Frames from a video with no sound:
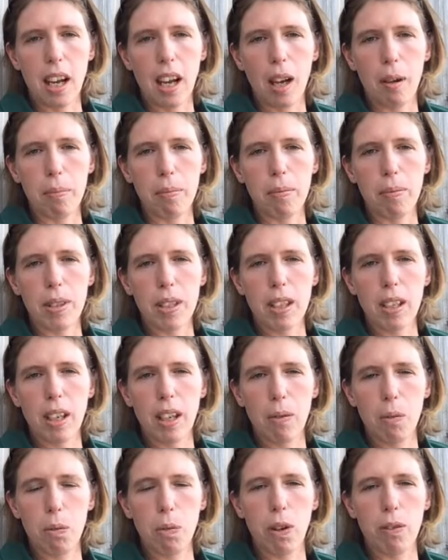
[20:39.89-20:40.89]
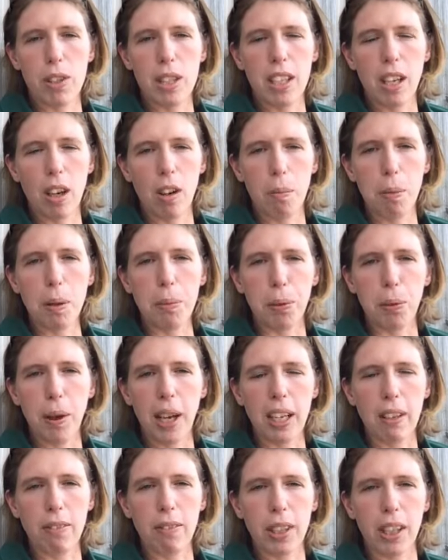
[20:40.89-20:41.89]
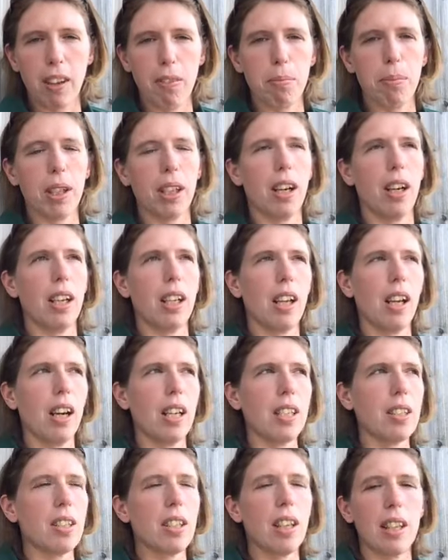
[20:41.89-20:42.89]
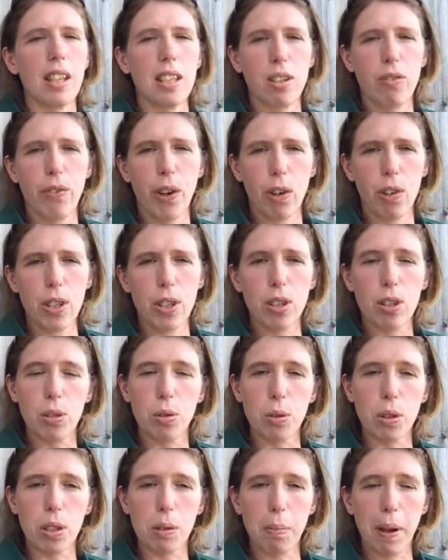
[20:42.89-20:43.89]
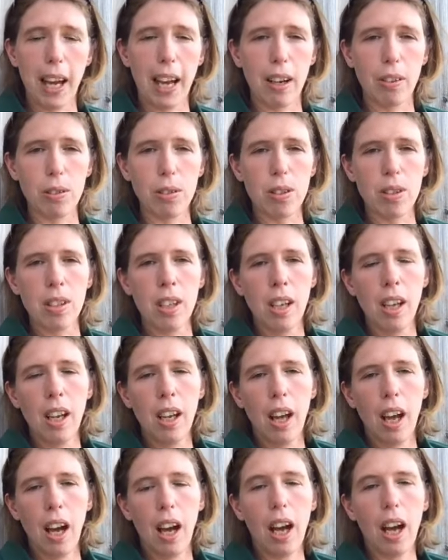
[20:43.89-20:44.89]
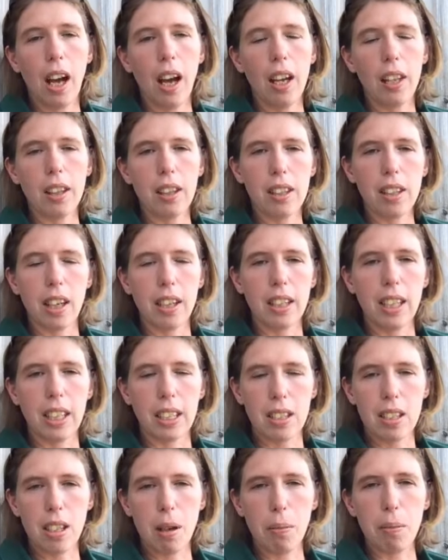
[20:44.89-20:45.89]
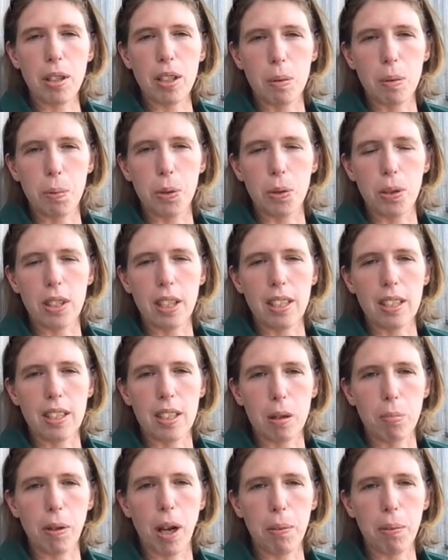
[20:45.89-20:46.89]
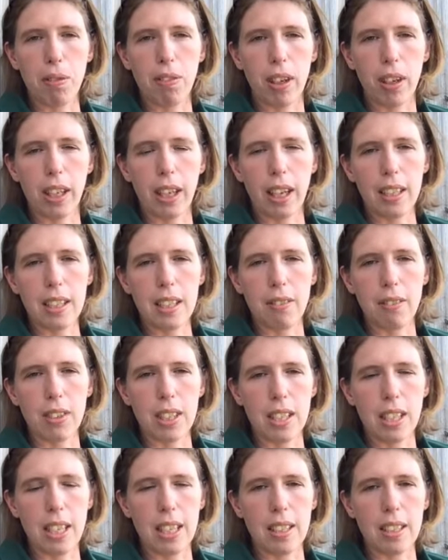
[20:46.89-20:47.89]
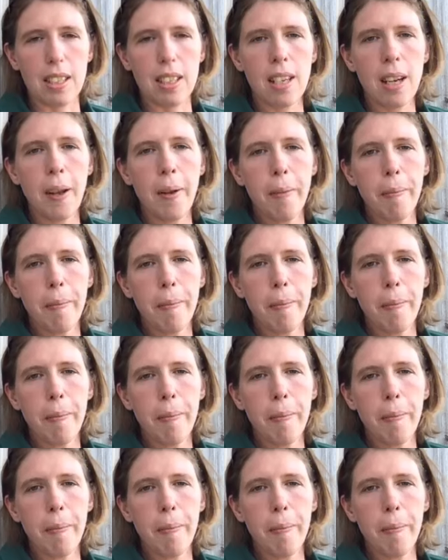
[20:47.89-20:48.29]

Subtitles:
Obviously, a lot of people waiting for government guidelines. So there's forest schools about. I think some of the sports centres might be running activities.